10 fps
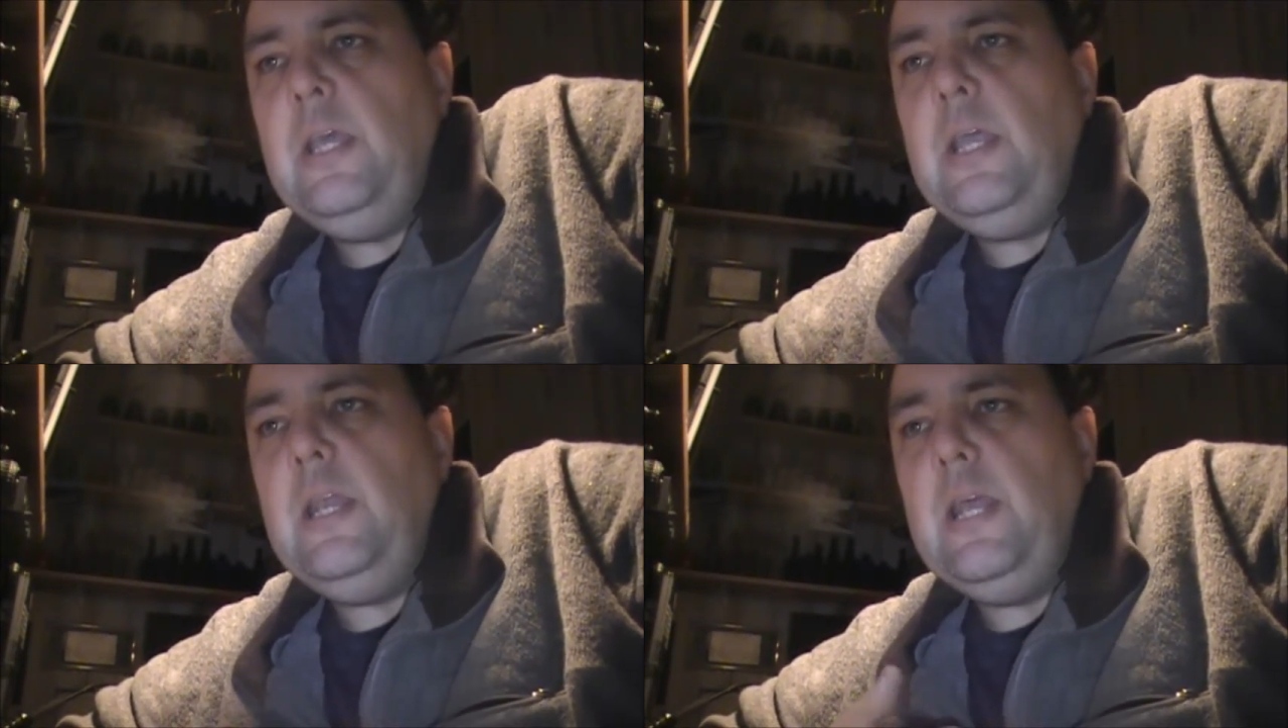
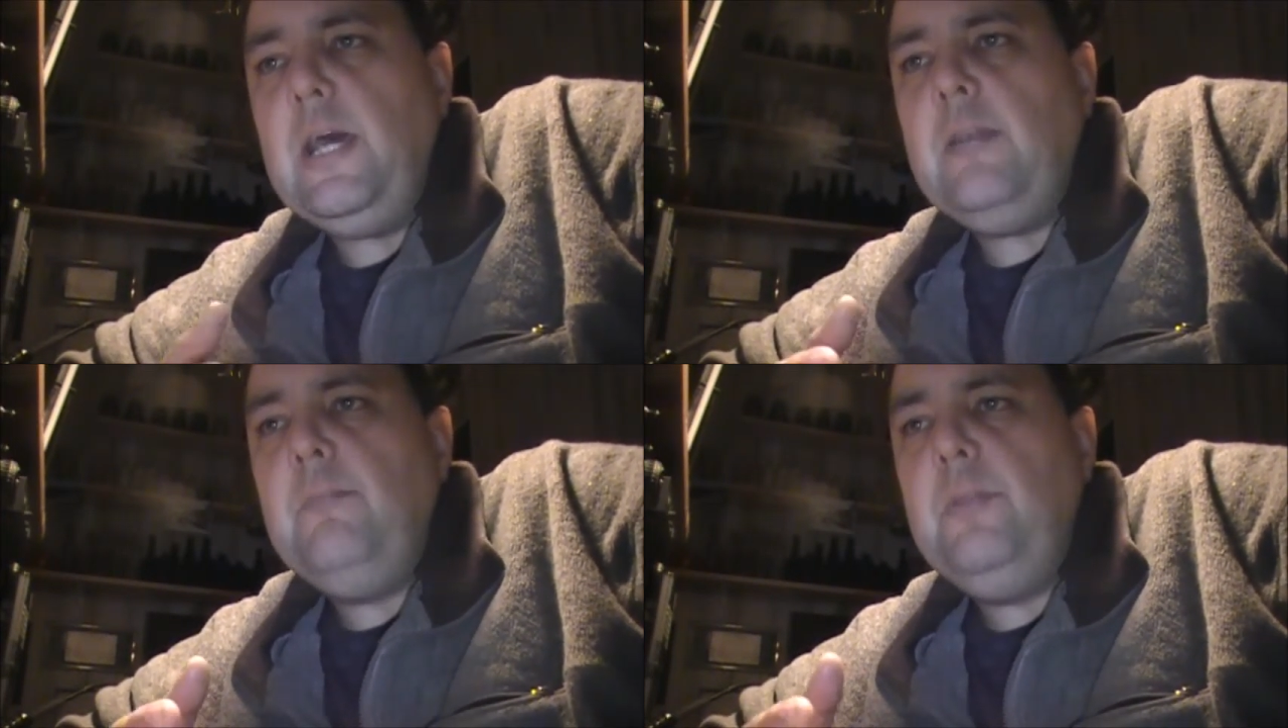and
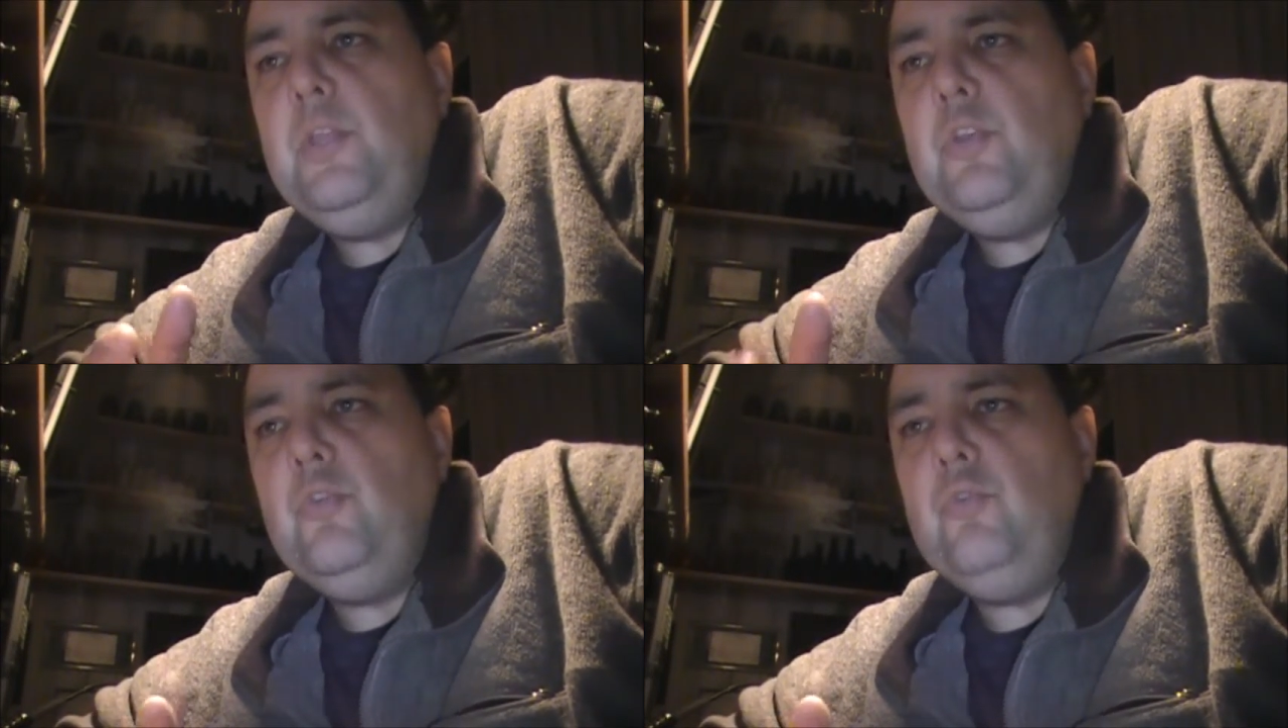not be
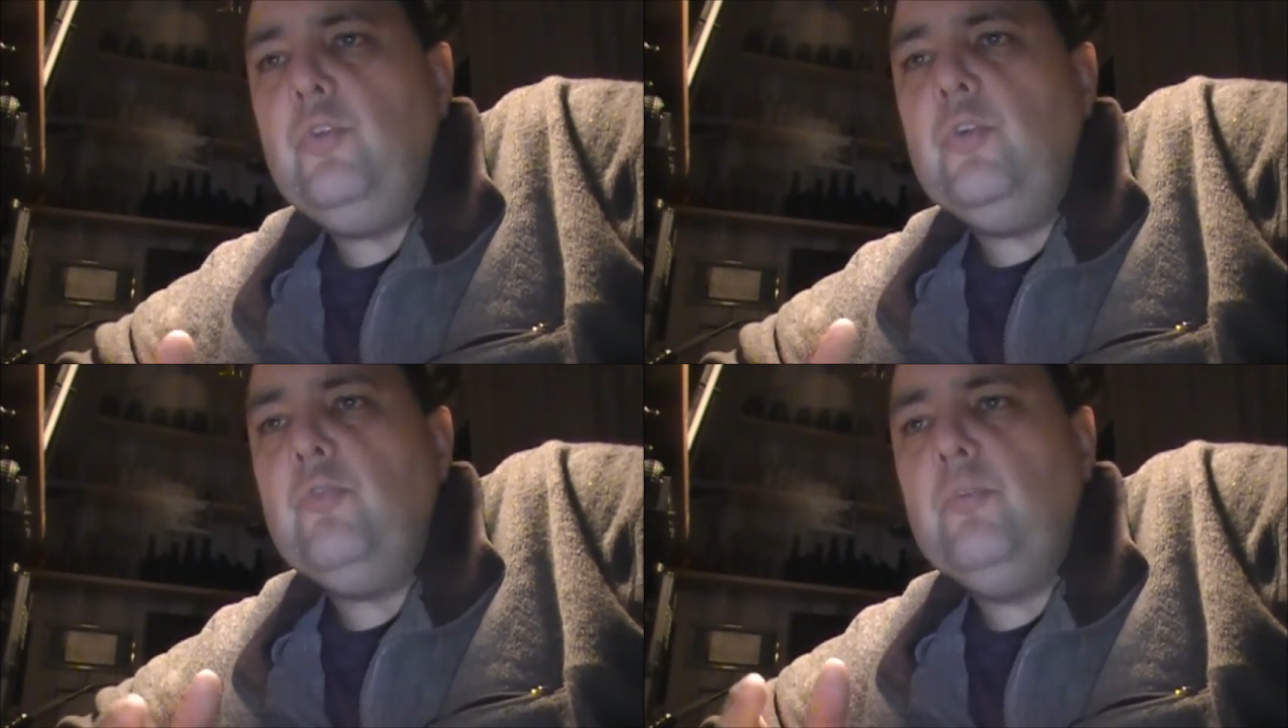
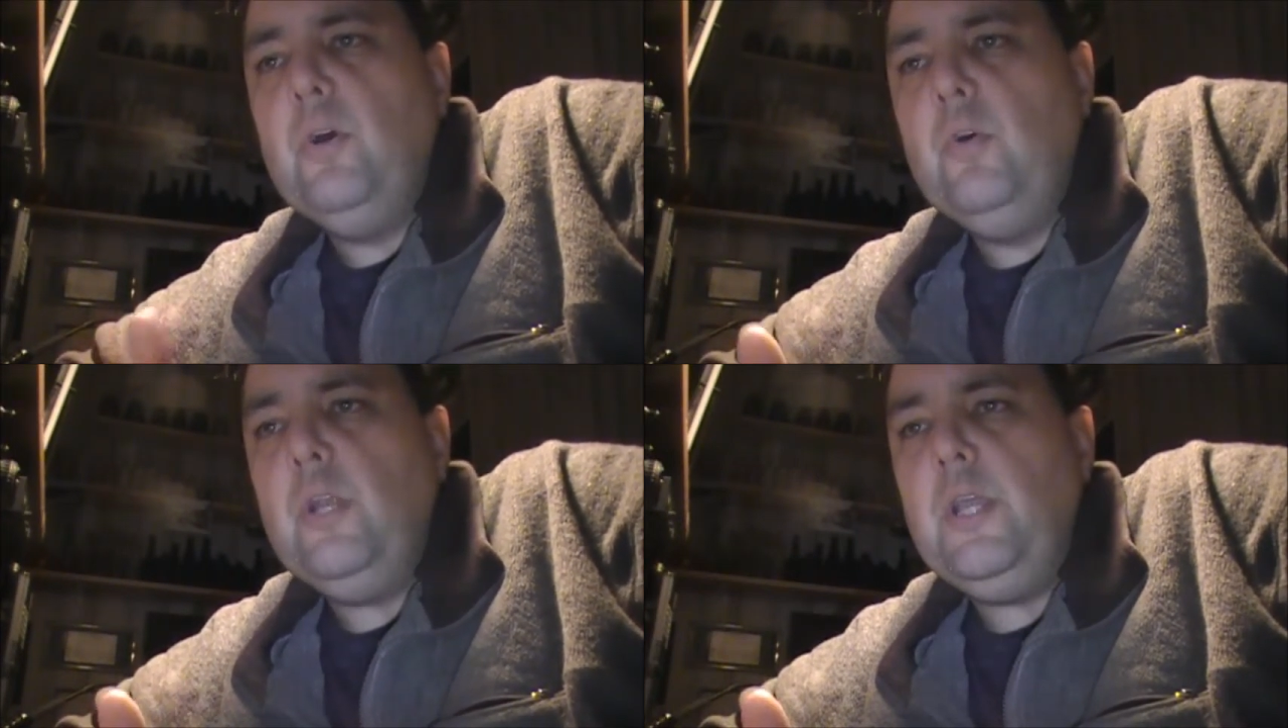used
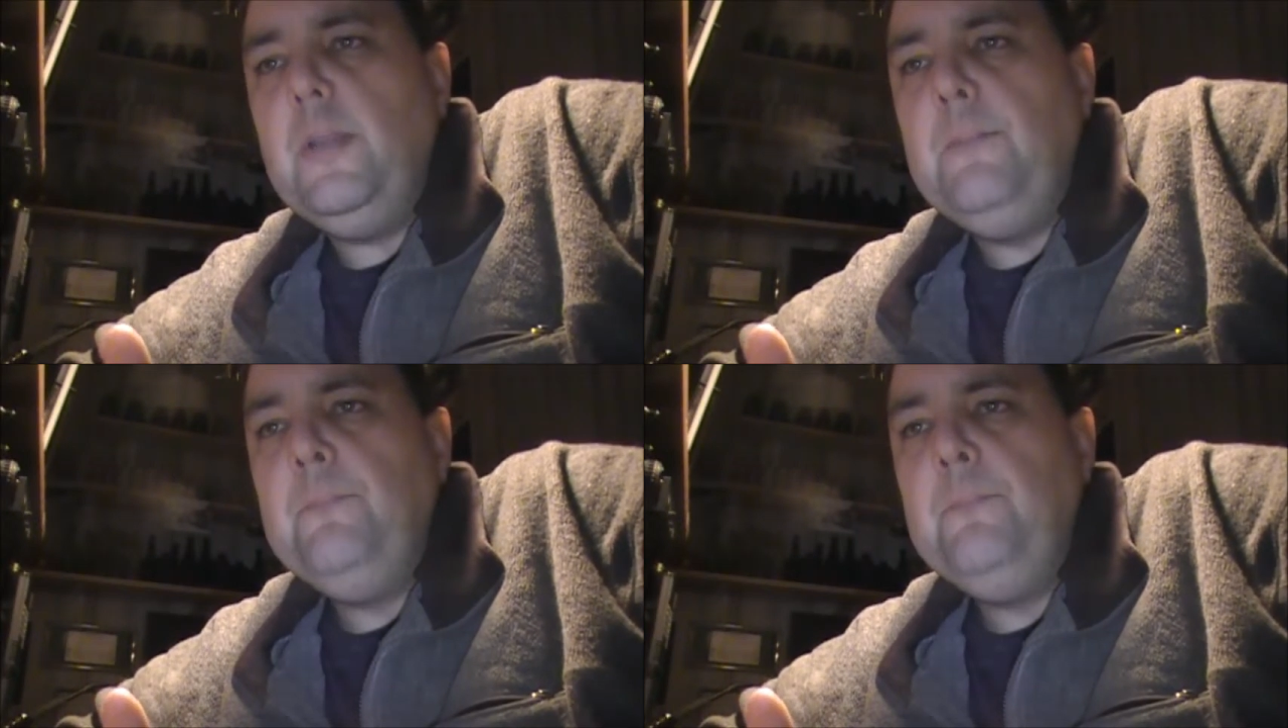remotely?